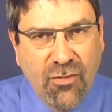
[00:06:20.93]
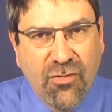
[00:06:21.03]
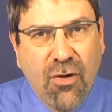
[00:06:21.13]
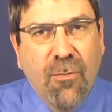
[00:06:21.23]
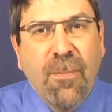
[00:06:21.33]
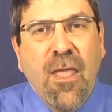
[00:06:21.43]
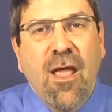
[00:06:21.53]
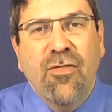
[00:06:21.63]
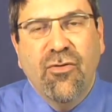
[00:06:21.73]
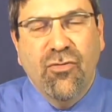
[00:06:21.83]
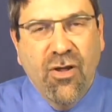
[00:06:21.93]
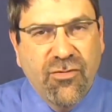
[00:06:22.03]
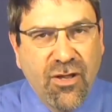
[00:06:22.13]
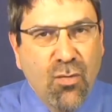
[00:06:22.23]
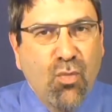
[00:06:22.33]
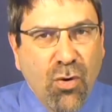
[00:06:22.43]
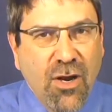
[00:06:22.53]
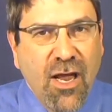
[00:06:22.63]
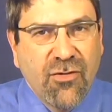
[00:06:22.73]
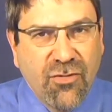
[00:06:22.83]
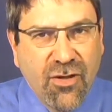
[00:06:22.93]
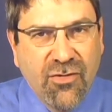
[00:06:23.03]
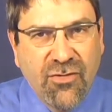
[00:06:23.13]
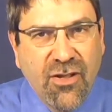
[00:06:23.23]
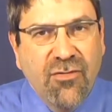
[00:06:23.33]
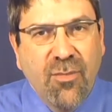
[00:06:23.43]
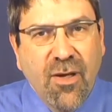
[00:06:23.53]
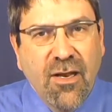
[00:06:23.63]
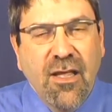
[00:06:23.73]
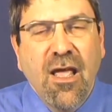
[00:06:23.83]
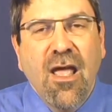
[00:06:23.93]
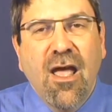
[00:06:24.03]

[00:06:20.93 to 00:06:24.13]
So the trustee would actually seize money